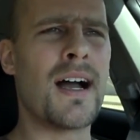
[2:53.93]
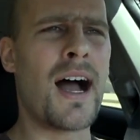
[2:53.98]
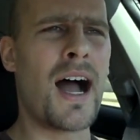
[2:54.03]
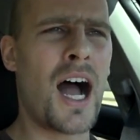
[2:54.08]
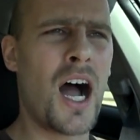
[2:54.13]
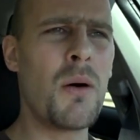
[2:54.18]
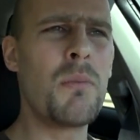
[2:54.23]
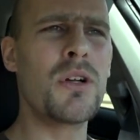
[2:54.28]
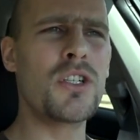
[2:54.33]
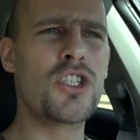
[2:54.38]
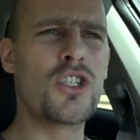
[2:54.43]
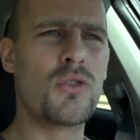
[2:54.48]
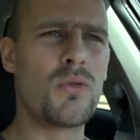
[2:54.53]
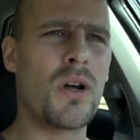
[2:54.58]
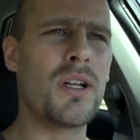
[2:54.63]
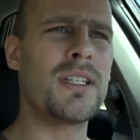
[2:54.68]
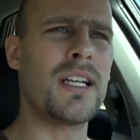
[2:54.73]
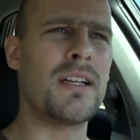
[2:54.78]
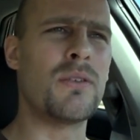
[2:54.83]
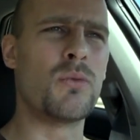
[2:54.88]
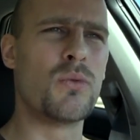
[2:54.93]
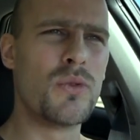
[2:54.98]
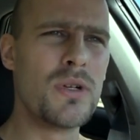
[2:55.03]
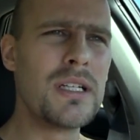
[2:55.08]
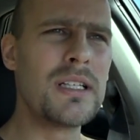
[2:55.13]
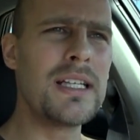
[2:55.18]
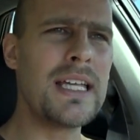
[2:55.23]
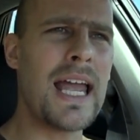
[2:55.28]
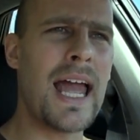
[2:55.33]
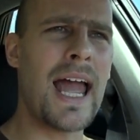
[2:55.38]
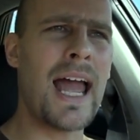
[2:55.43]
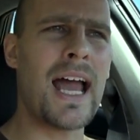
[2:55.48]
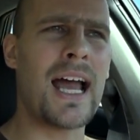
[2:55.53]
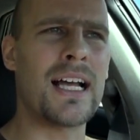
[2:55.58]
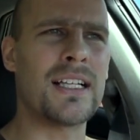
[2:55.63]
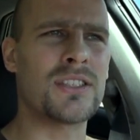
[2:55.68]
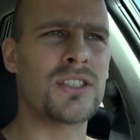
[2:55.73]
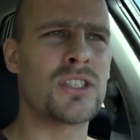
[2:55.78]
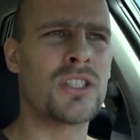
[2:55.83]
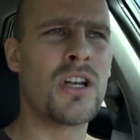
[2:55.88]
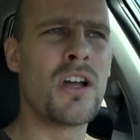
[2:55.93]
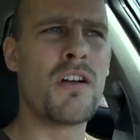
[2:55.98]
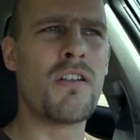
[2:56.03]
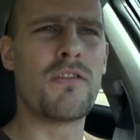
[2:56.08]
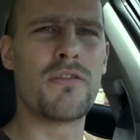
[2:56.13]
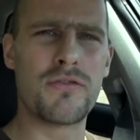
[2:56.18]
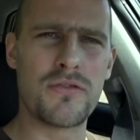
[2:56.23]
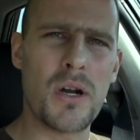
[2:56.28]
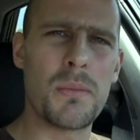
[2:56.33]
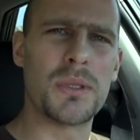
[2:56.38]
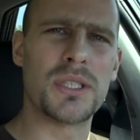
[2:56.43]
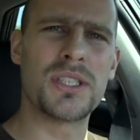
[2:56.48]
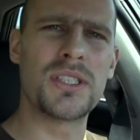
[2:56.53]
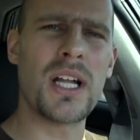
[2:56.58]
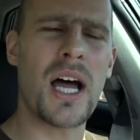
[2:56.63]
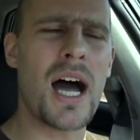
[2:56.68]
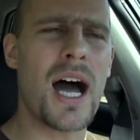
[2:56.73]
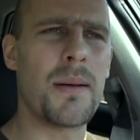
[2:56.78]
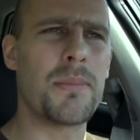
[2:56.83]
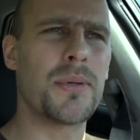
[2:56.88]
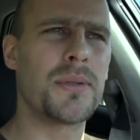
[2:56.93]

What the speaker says: how much grunt it really has from a stop.